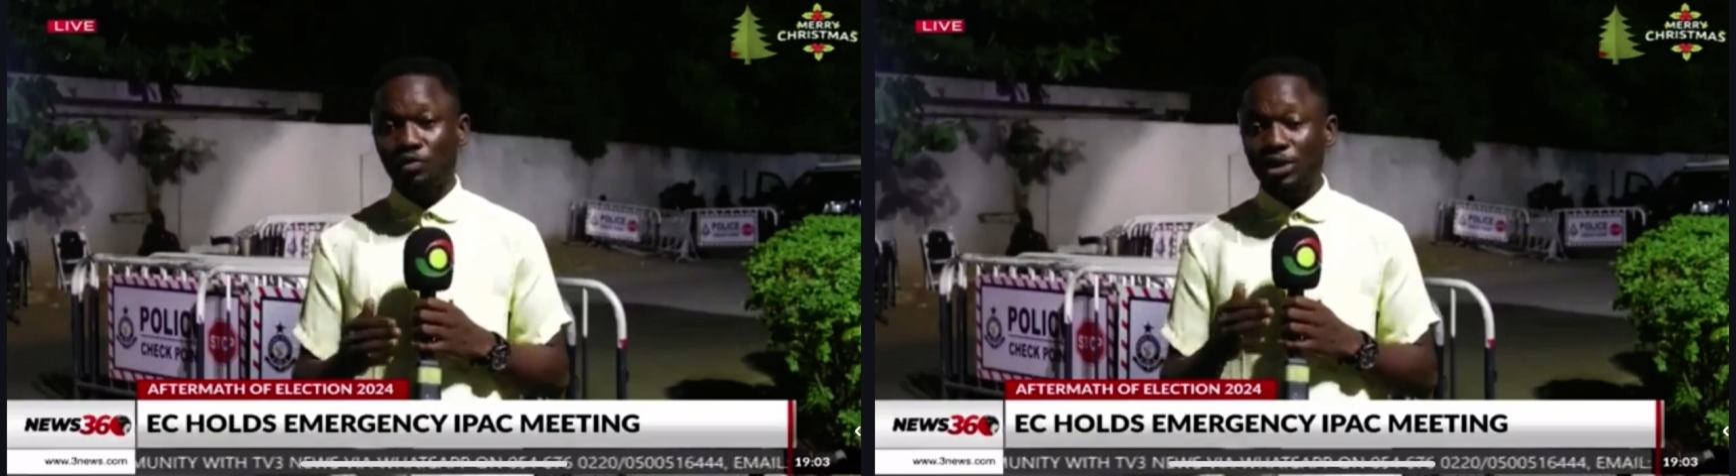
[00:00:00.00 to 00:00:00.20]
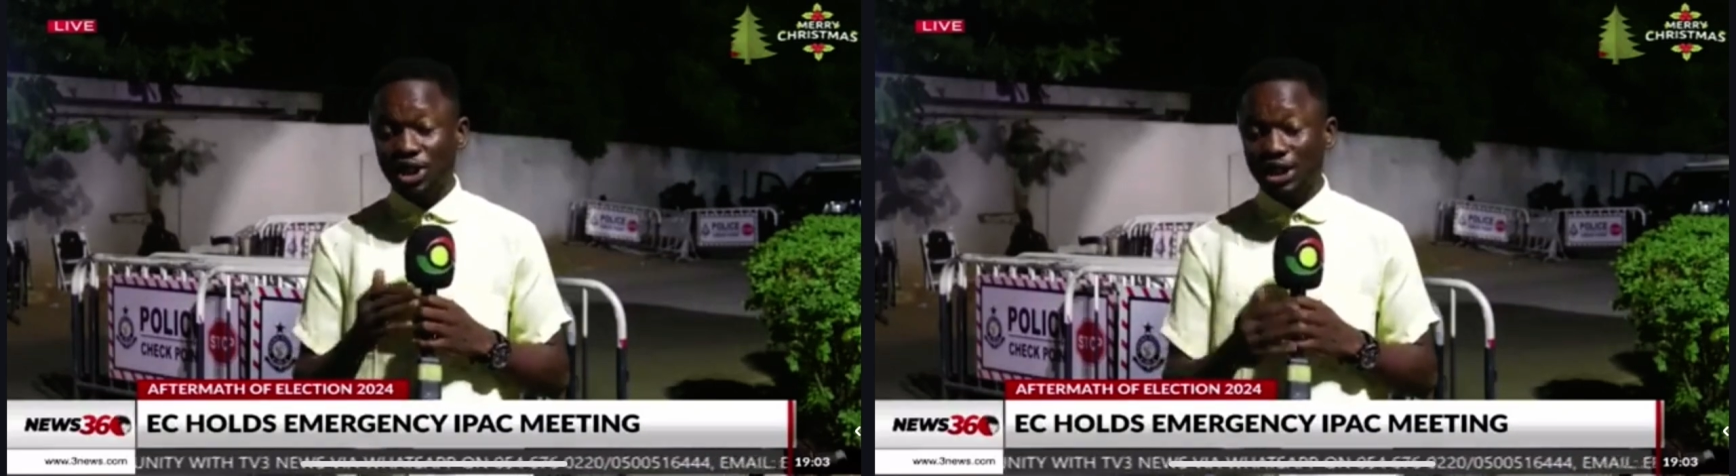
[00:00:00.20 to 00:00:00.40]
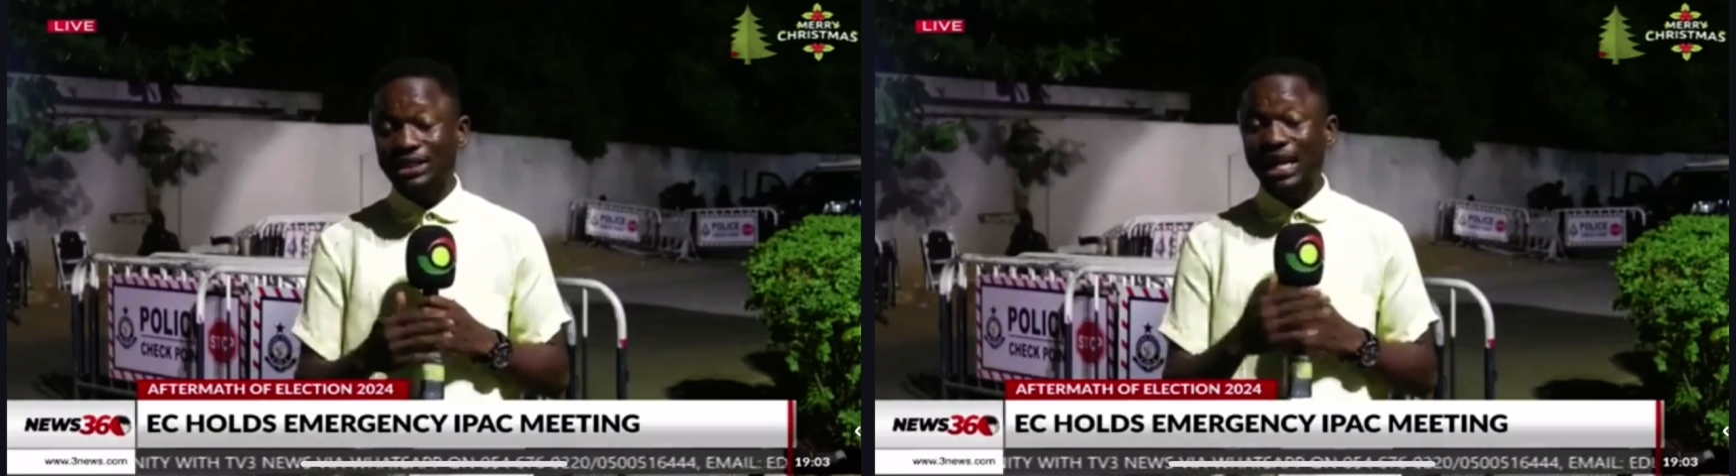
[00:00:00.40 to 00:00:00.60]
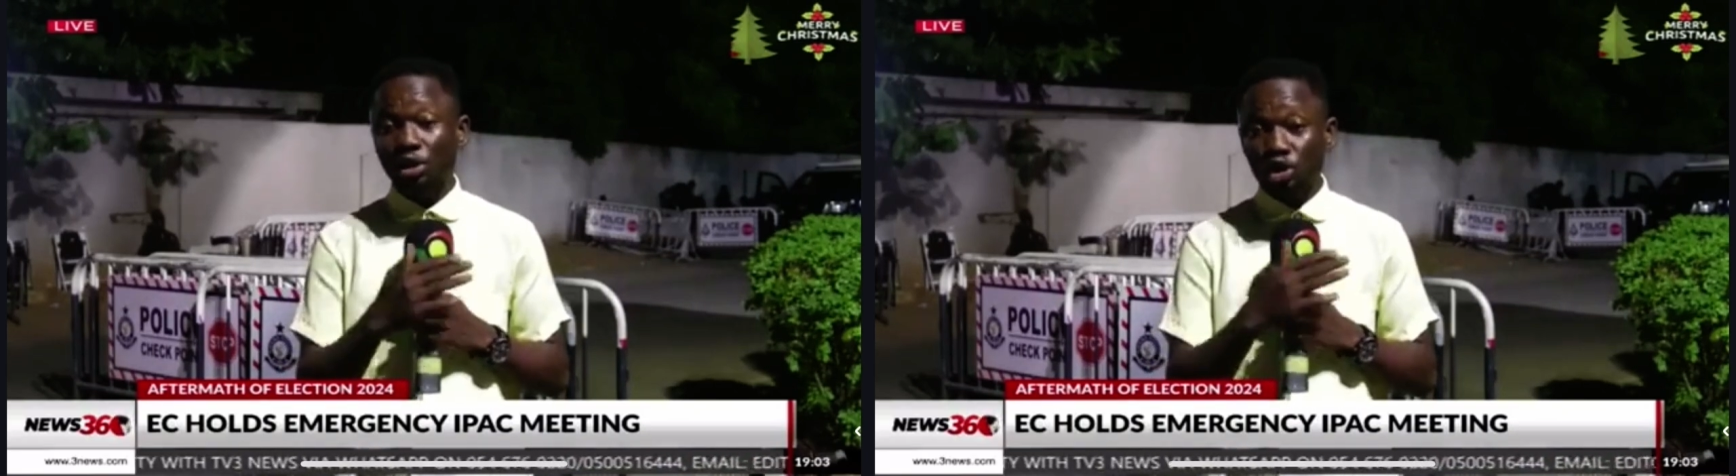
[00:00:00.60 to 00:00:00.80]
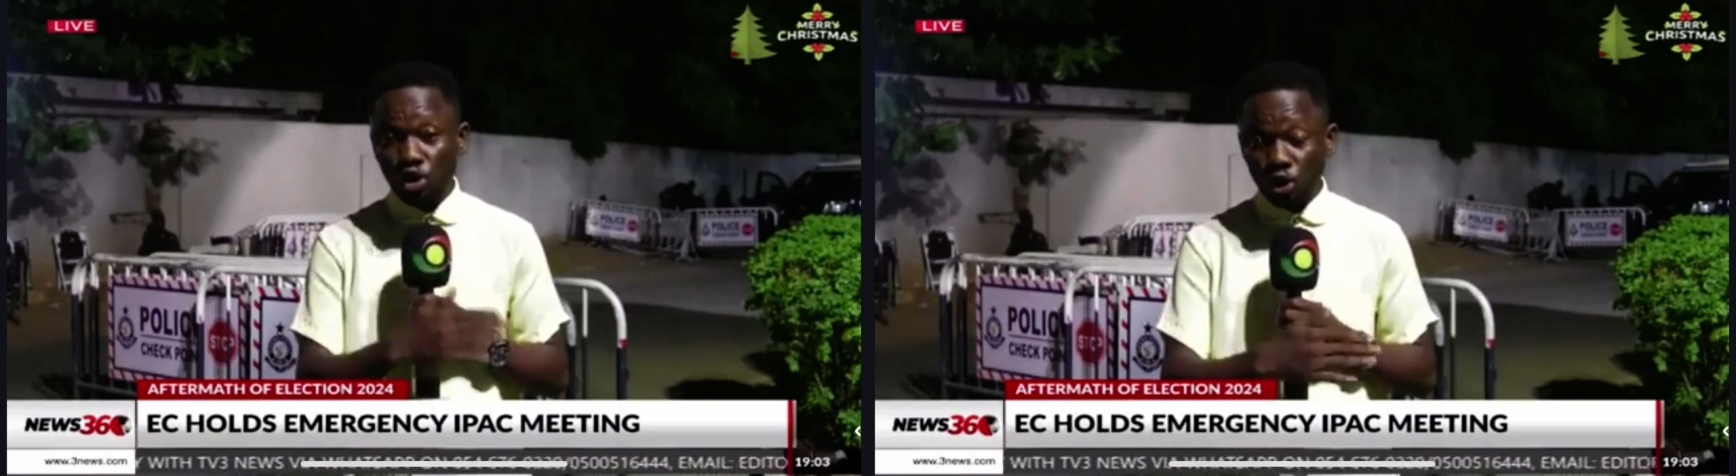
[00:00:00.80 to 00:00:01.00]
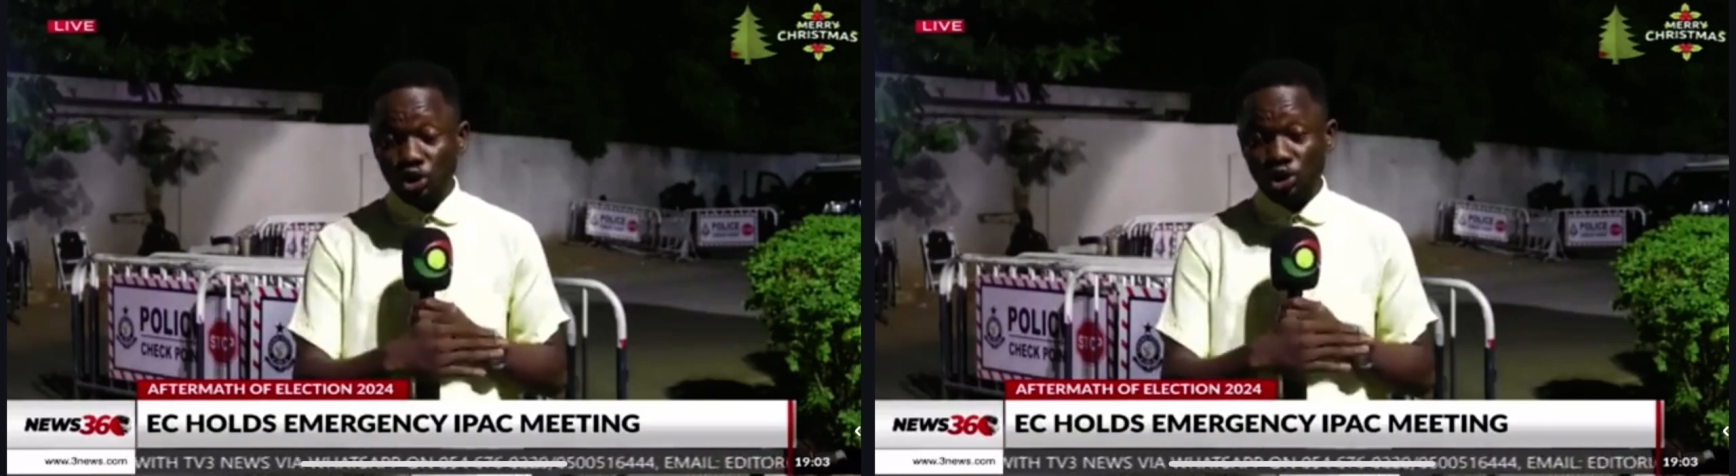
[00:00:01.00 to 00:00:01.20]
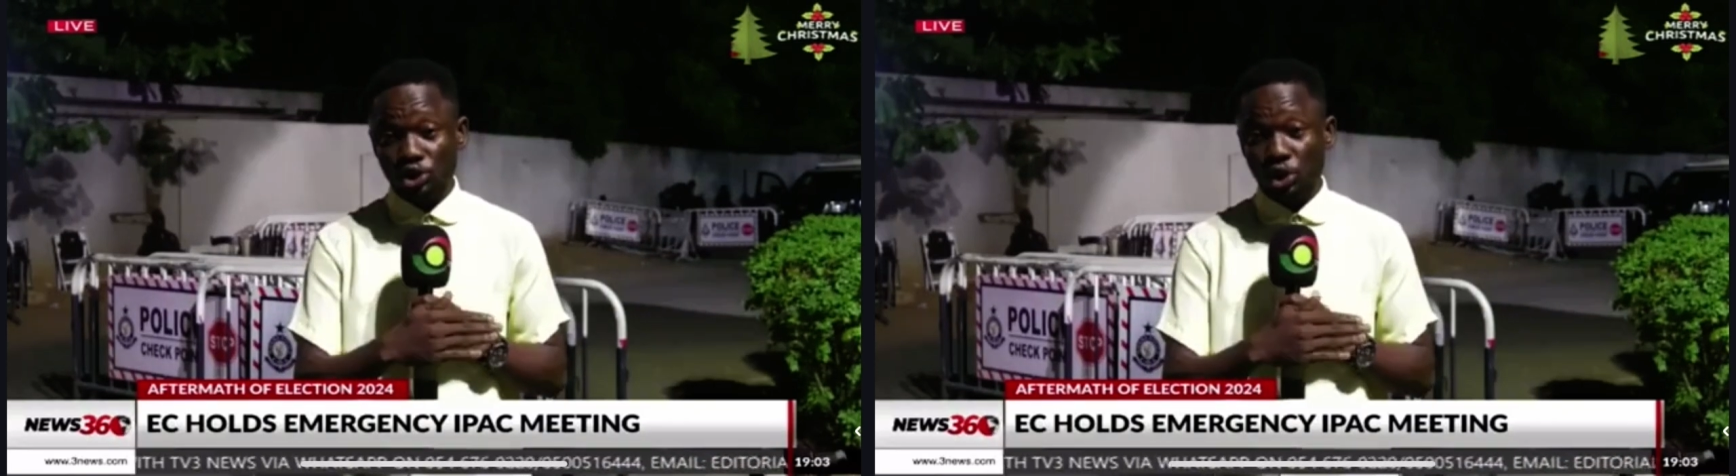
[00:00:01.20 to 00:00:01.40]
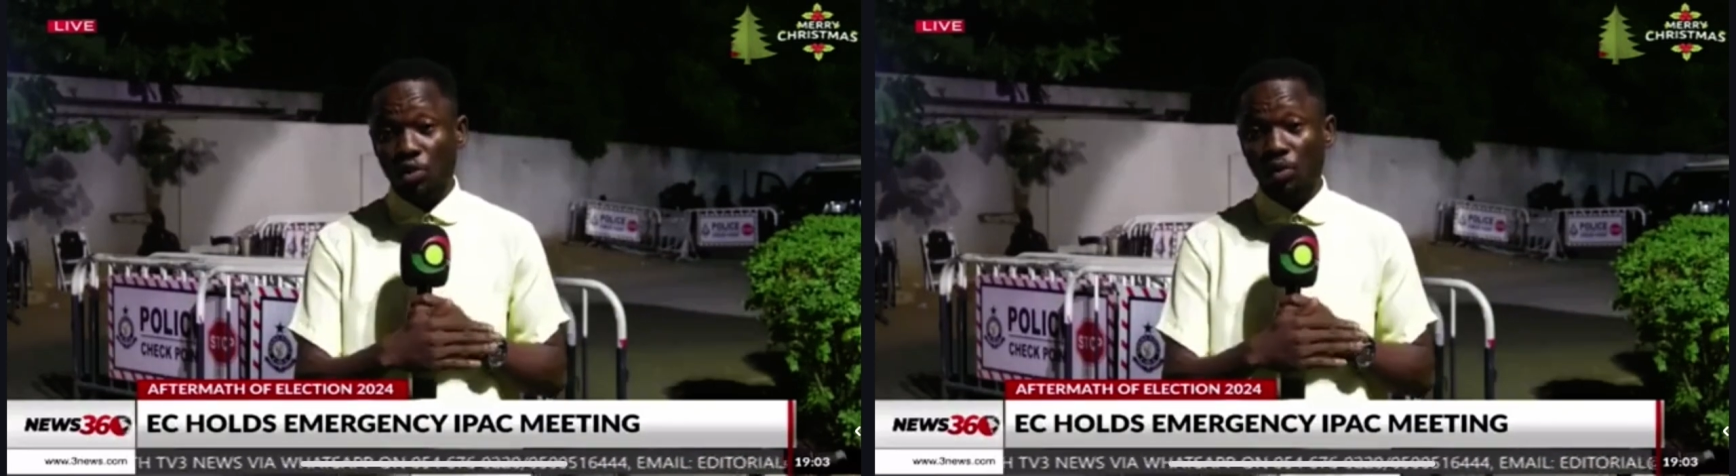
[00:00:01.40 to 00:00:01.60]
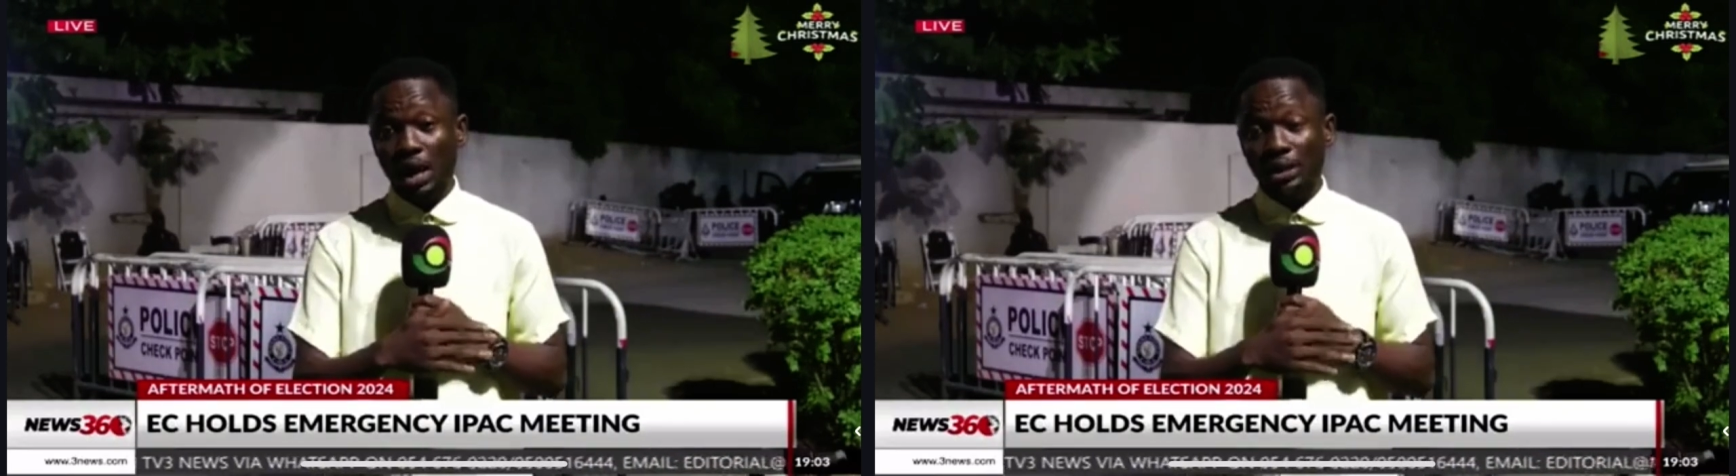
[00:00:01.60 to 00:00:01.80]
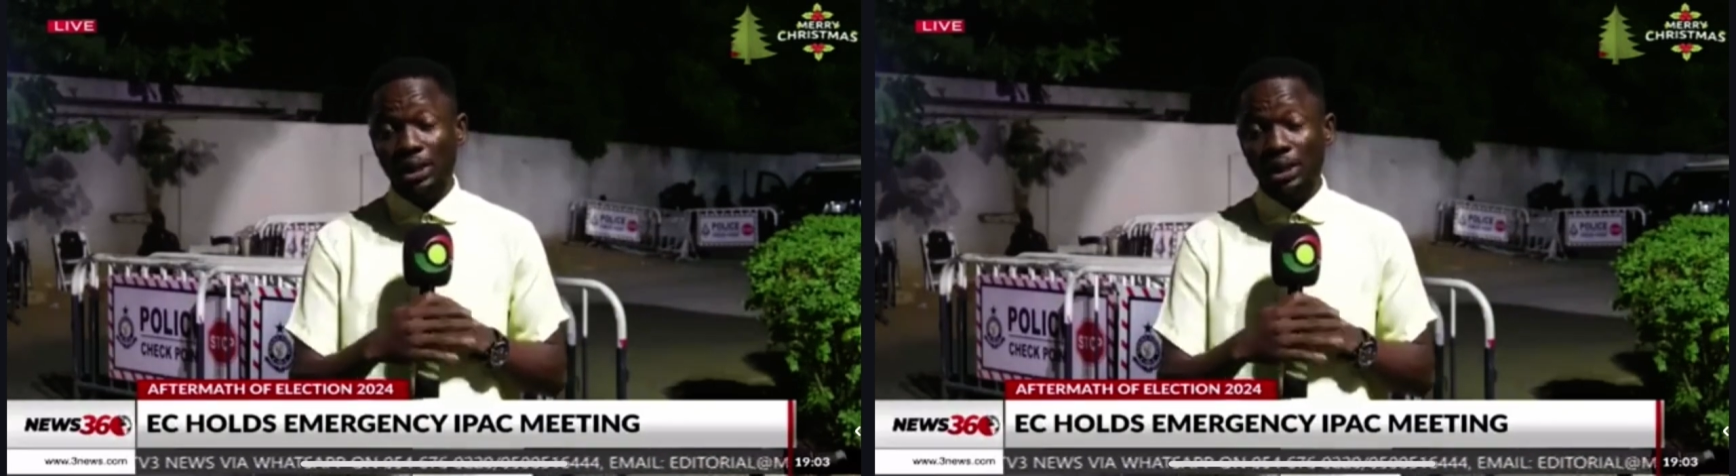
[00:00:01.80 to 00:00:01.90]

which is a closed door one